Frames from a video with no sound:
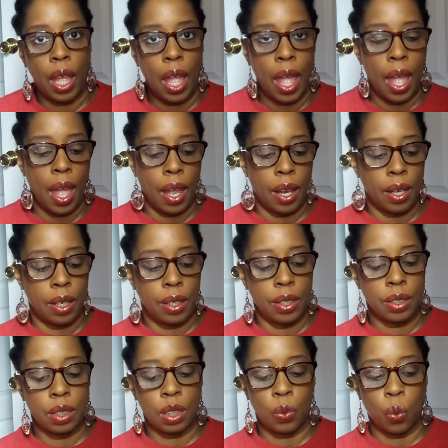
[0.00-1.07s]
And
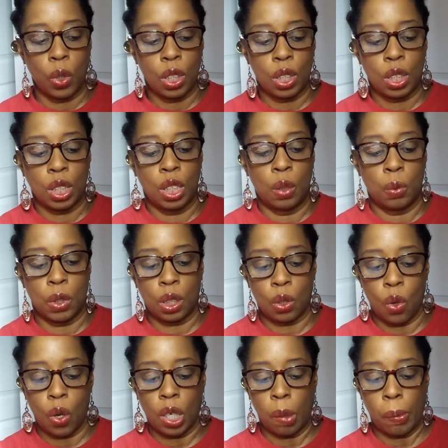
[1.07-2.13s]
this is what she was
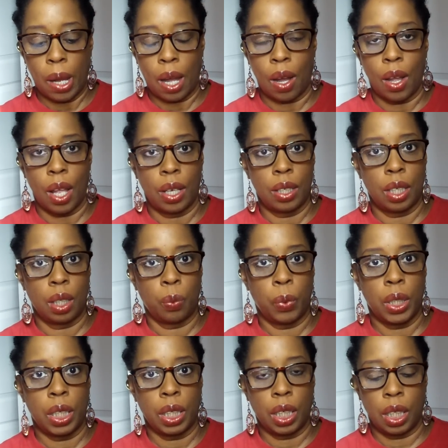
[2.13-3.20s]
talking about. And then we
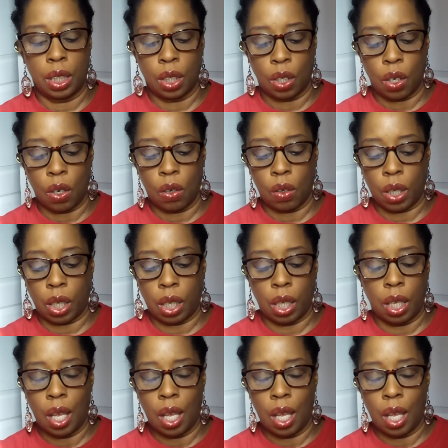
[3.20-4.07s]
get it in the curl kit.